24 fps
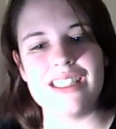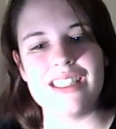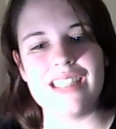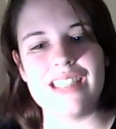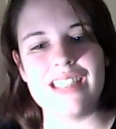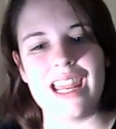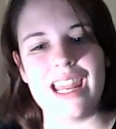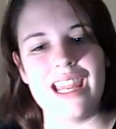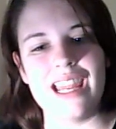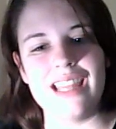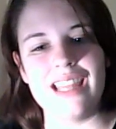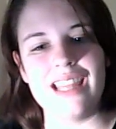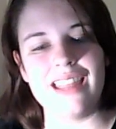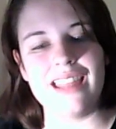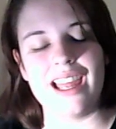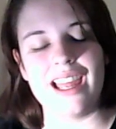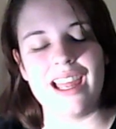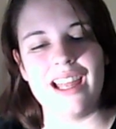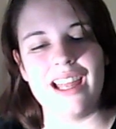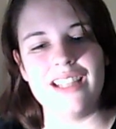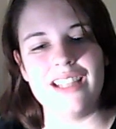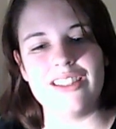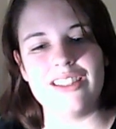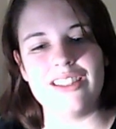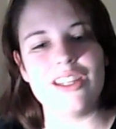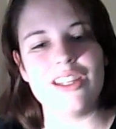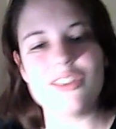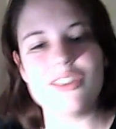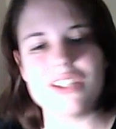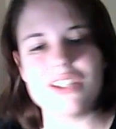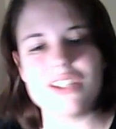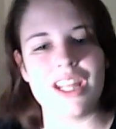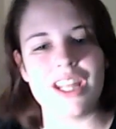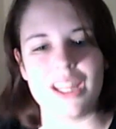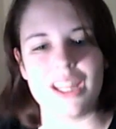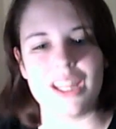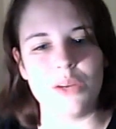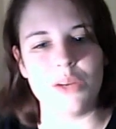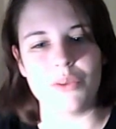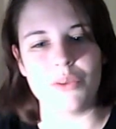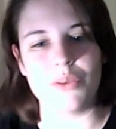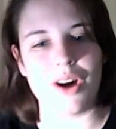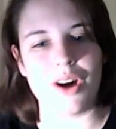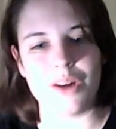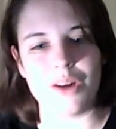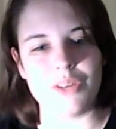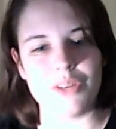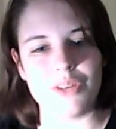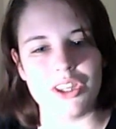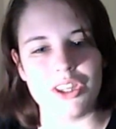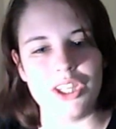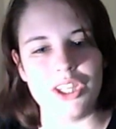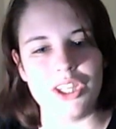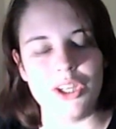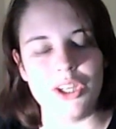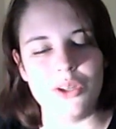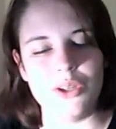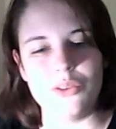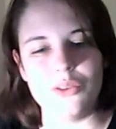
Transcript: saying that there's nothing wrong with you,